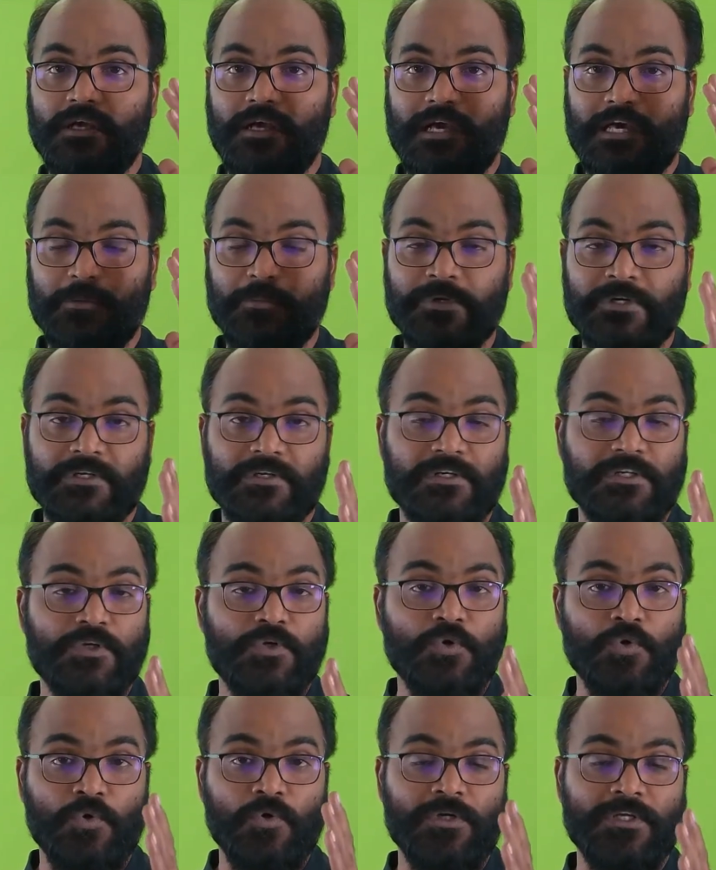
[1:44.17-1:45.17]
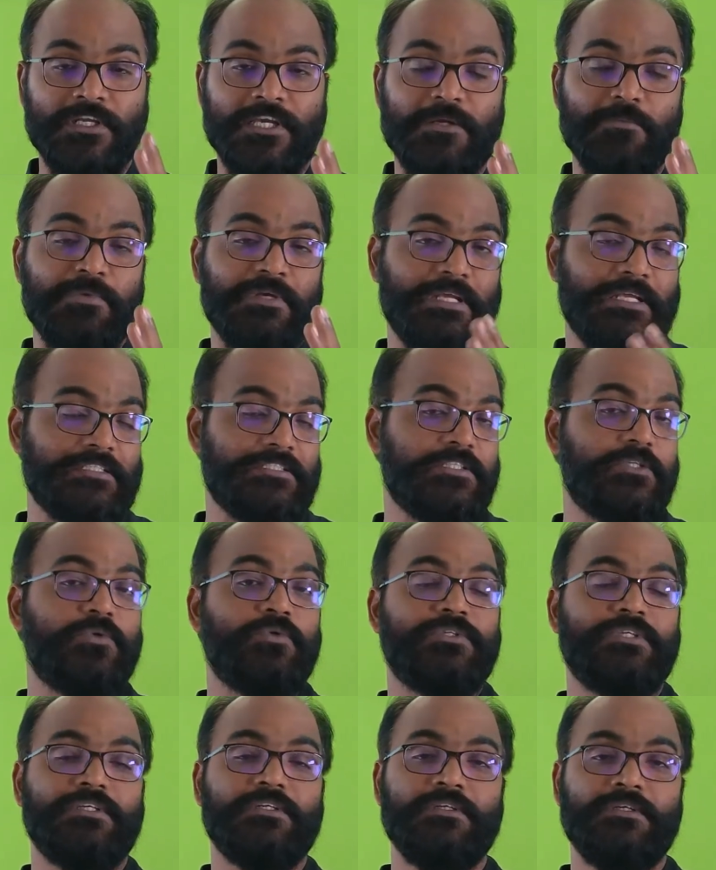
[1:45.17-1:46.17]
arbitrary code can be
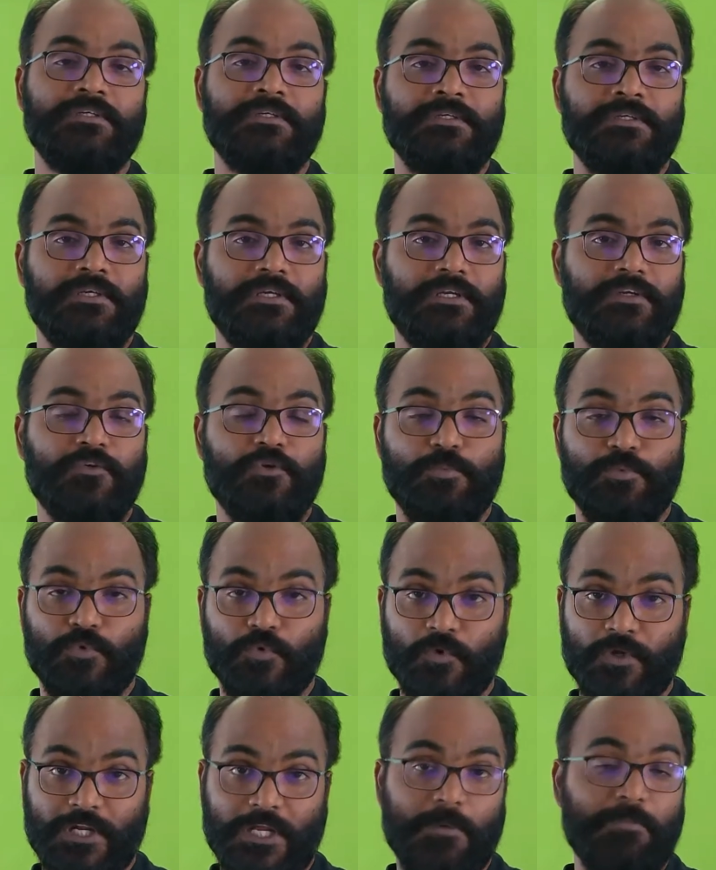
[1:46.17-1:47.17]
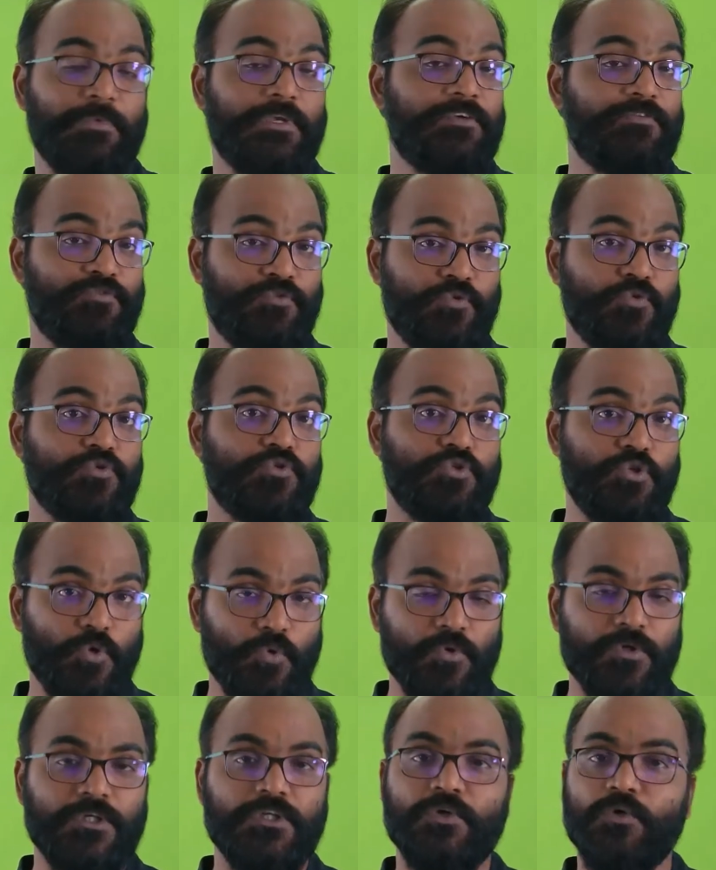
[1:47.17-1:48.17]
executed in your program if you
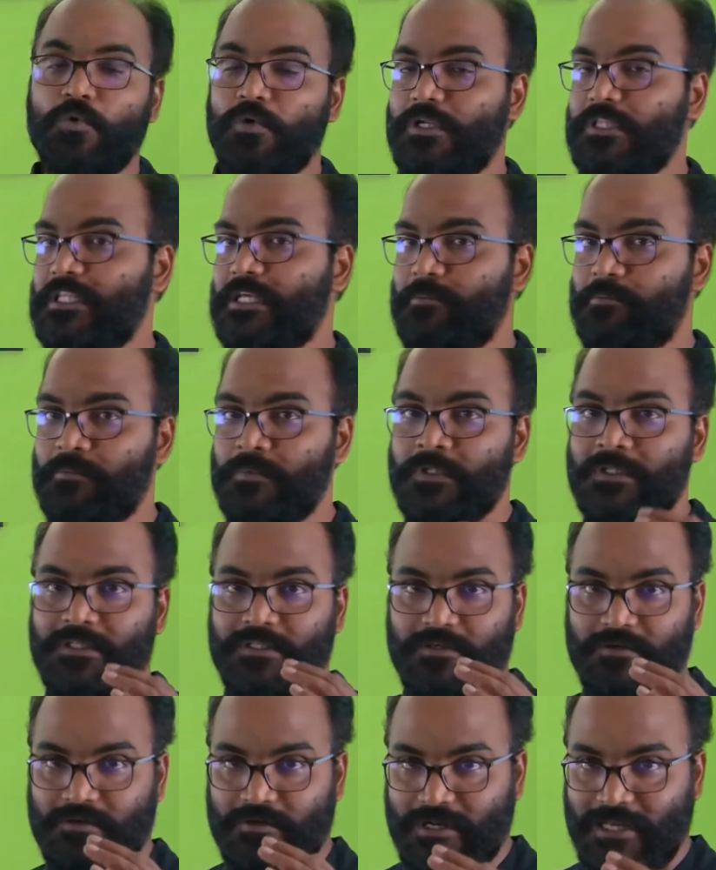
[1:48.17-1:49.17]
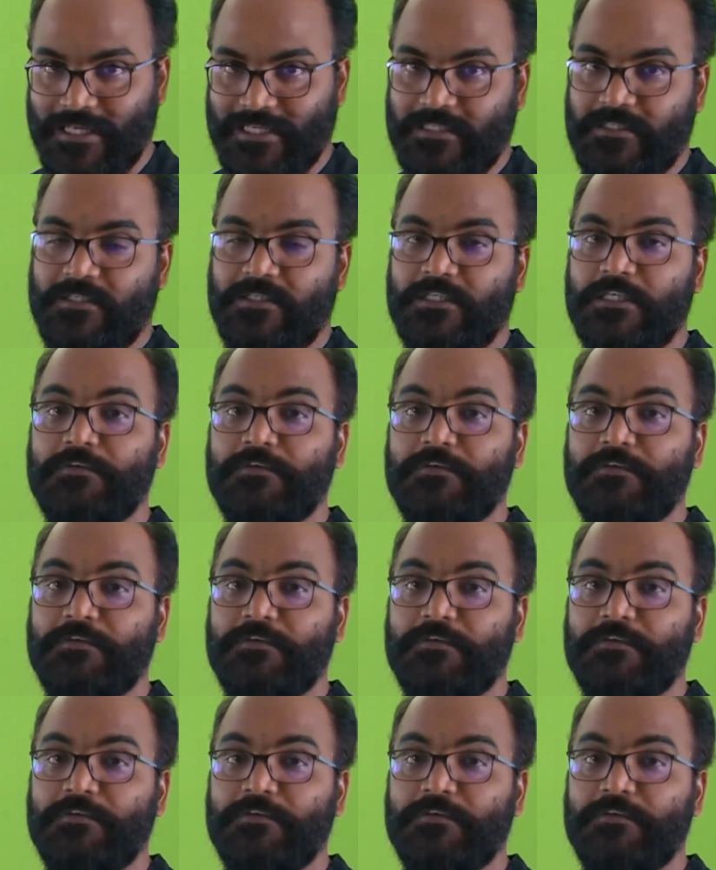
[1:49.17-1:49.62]
don't code them right,